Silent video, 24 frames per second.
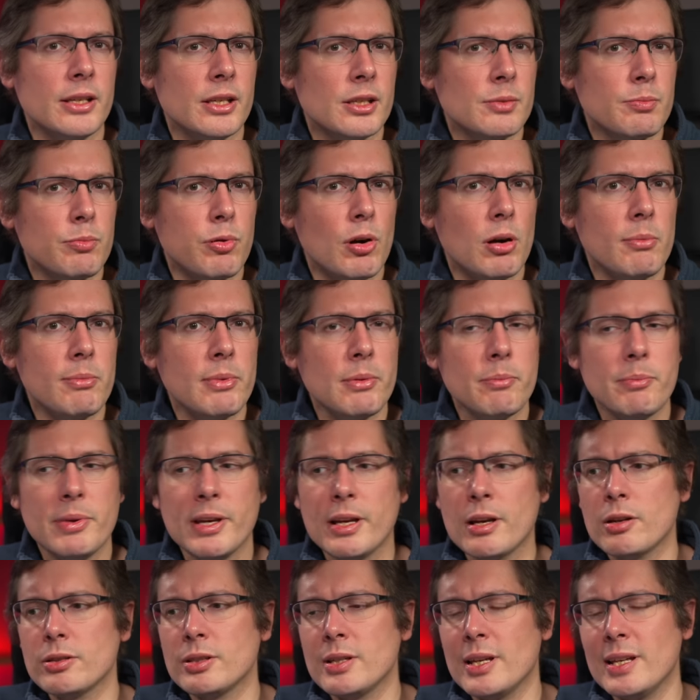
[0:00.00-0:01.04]
this problem
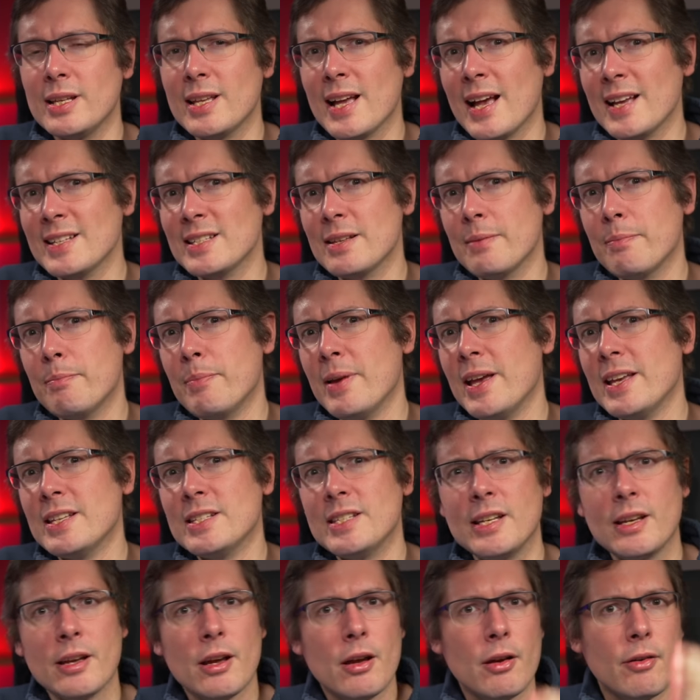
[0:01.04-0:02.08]
because it has a
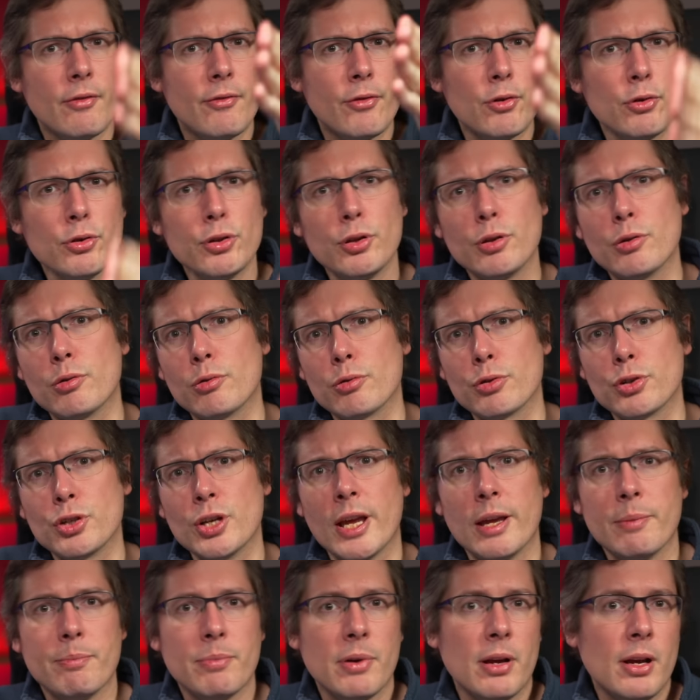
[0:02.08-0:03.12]
basic vertical
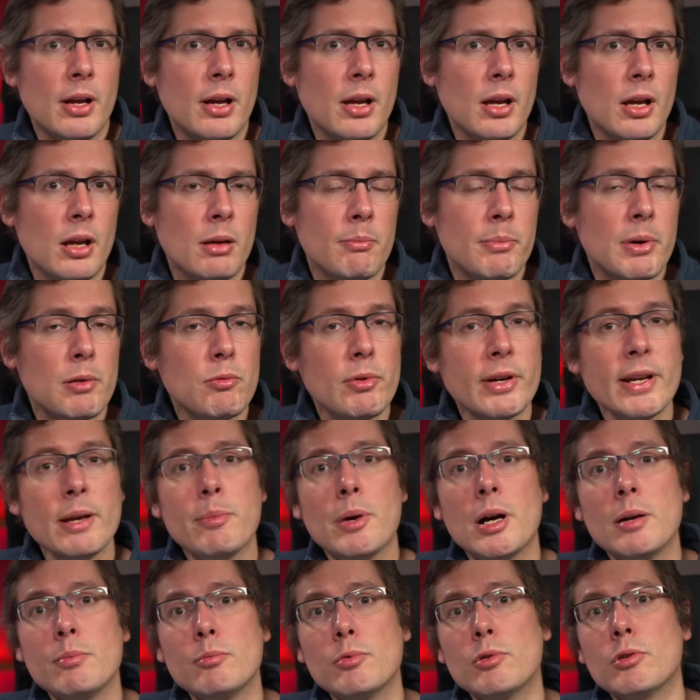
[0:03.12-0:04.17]
shape. But what
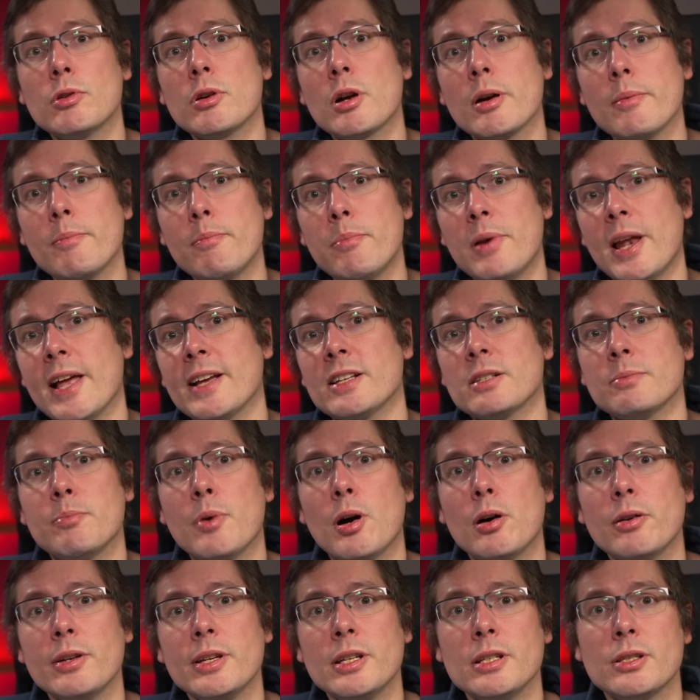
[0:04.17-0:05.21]
about more complex
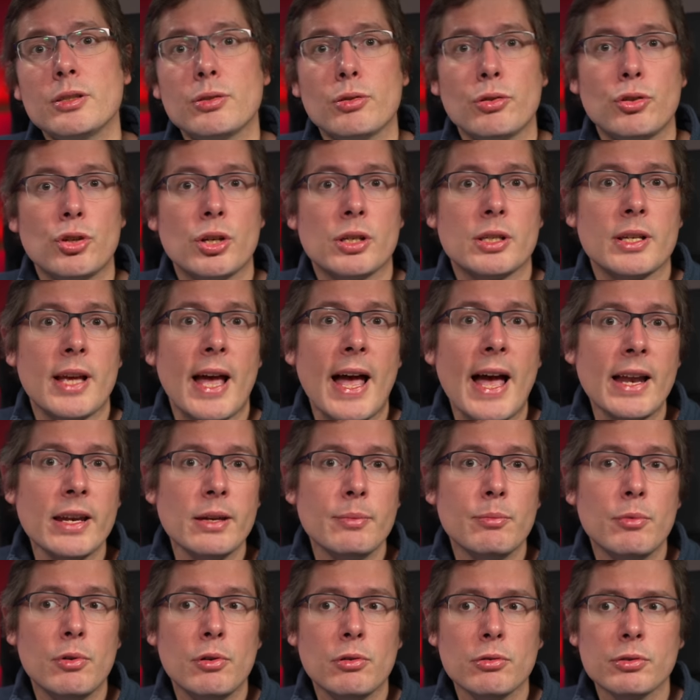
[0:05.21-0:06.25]
bodies such as
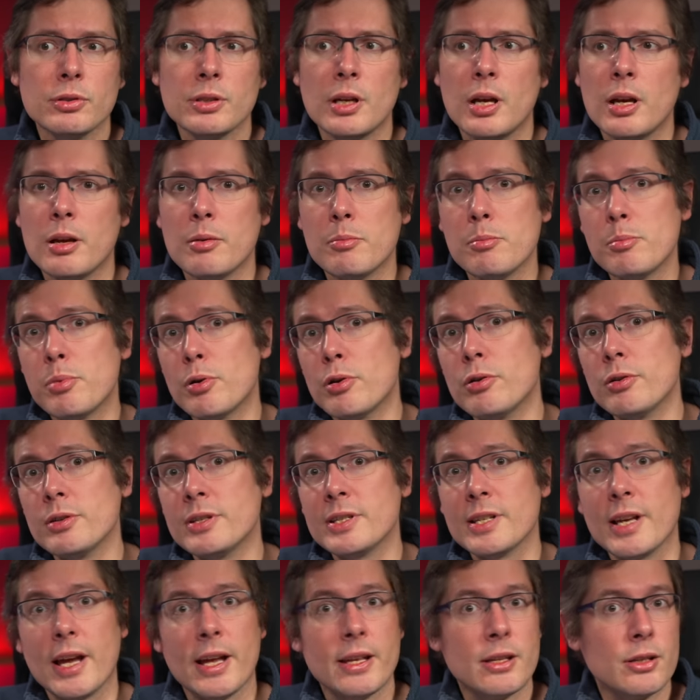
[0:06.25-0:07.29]
animals,
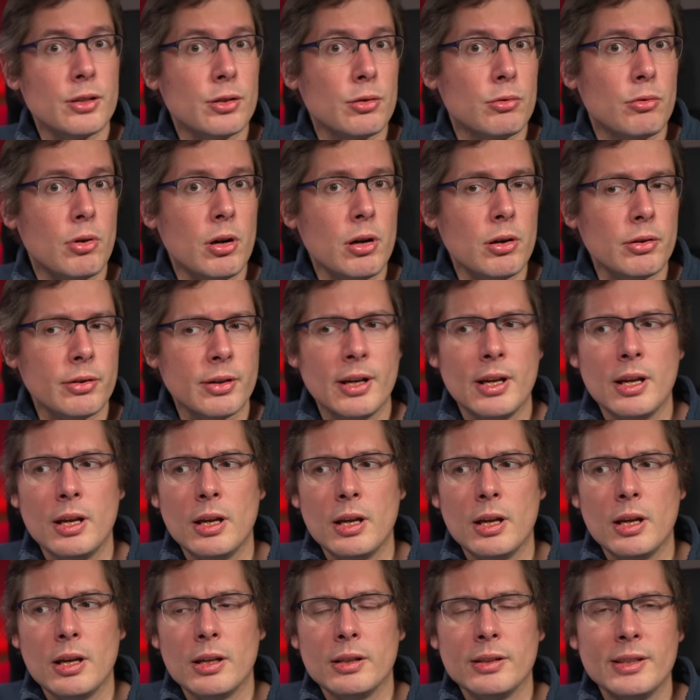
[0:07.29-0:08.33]
birds, and so on?
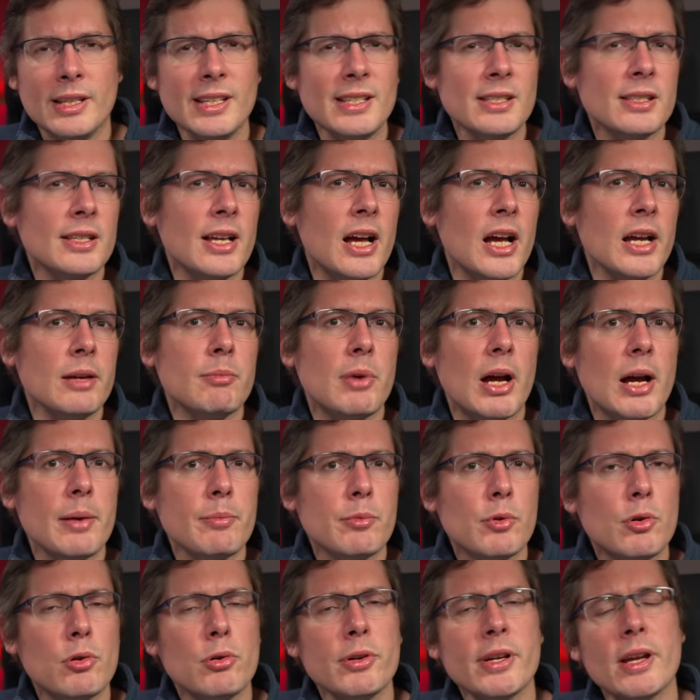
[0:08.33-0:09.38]
This time
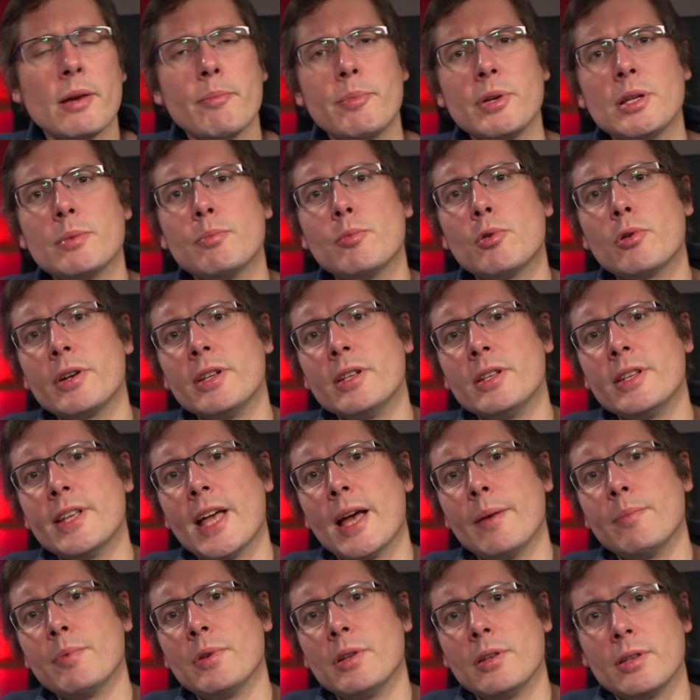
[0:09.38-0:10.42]
I'm going a bit more in
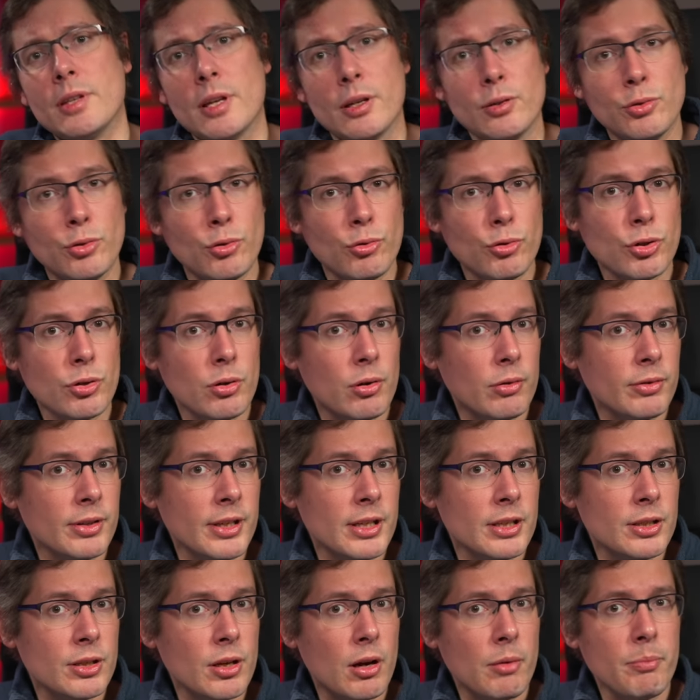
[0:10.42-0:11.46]
depth than usual on
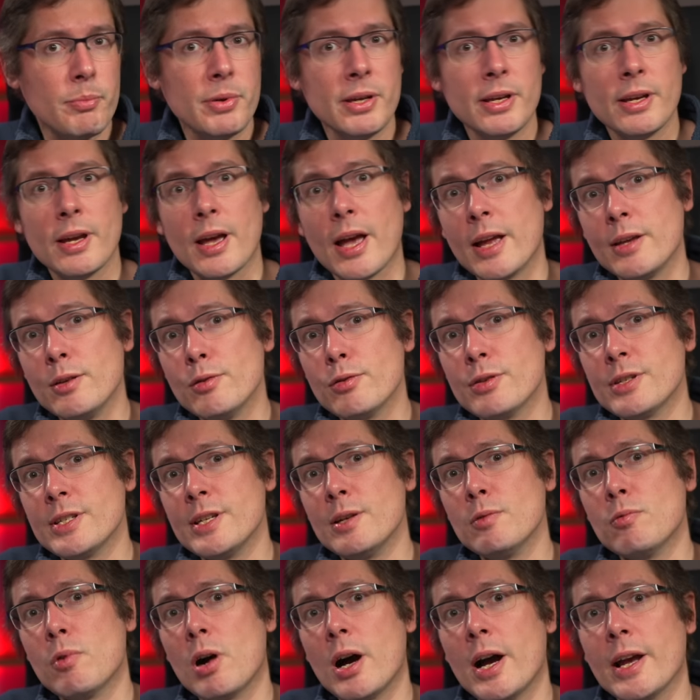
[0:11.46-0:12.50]
this topic and you'll
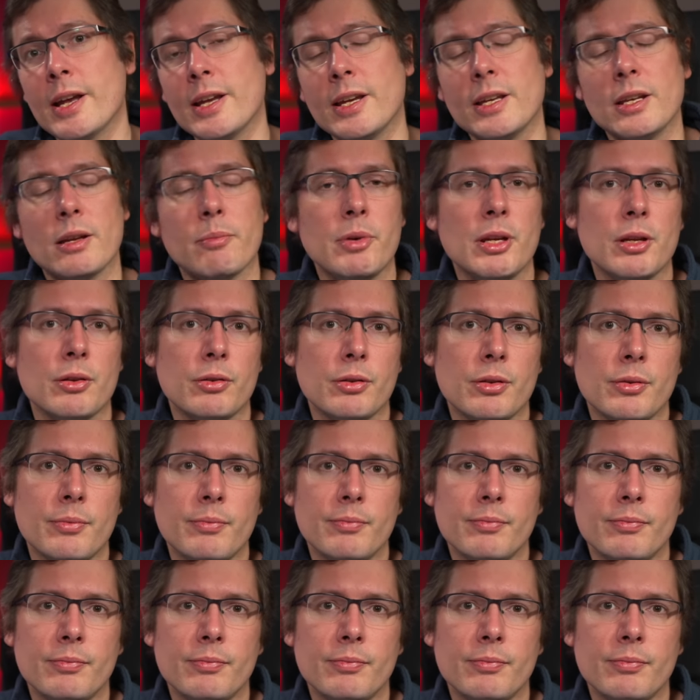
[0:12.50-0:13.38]
see why in a minute.